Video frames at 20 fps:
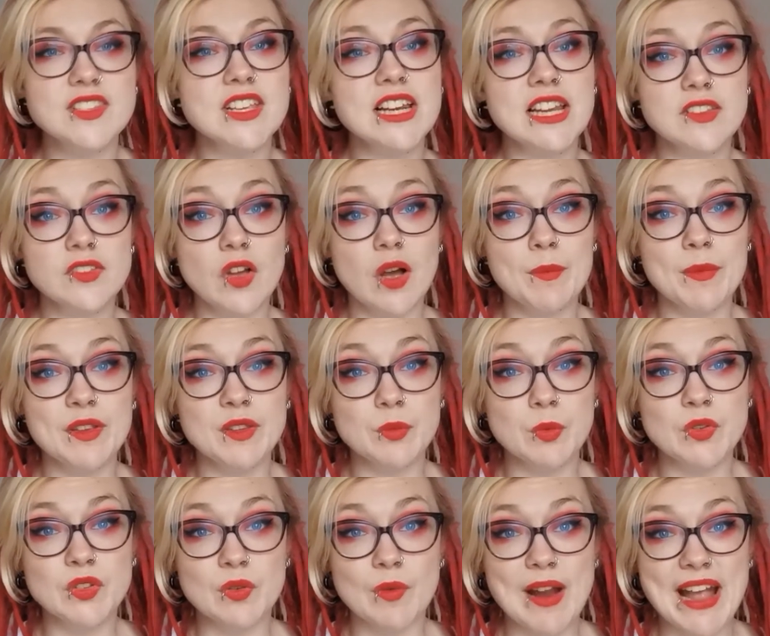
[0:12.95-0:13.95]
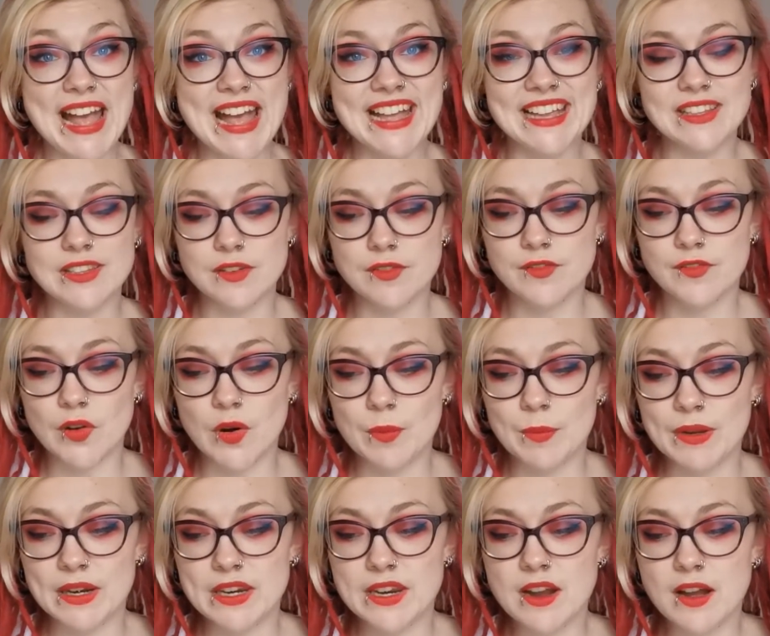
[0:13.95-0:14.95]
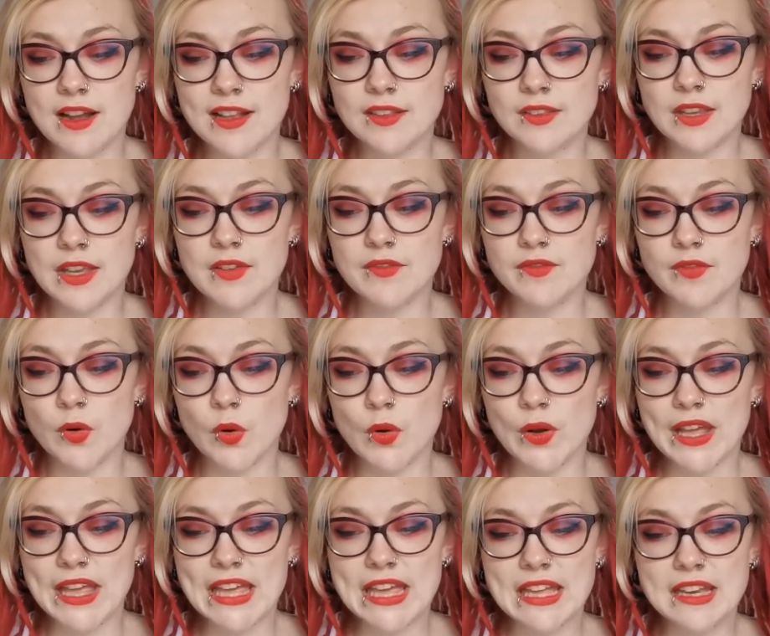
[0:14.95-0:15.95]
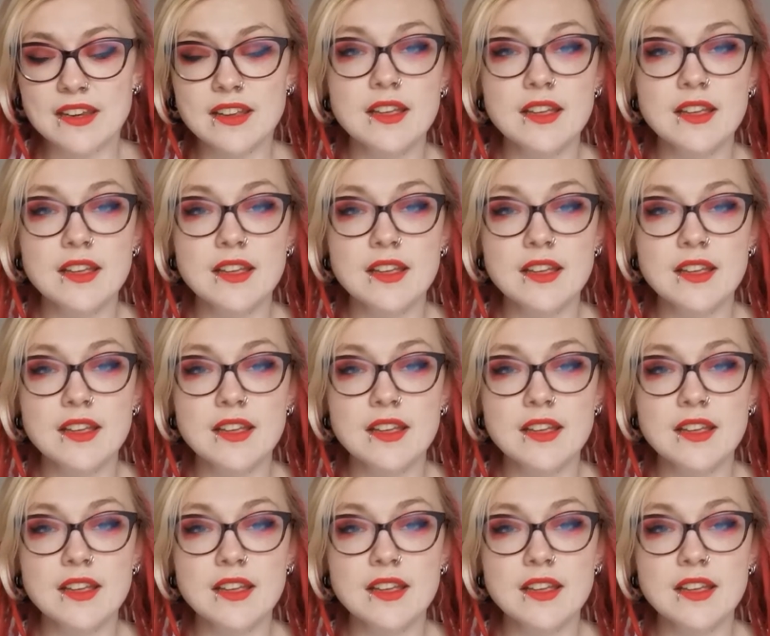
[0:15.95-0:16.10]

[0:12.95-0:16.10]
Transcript: Dylan Thomas was around from 1914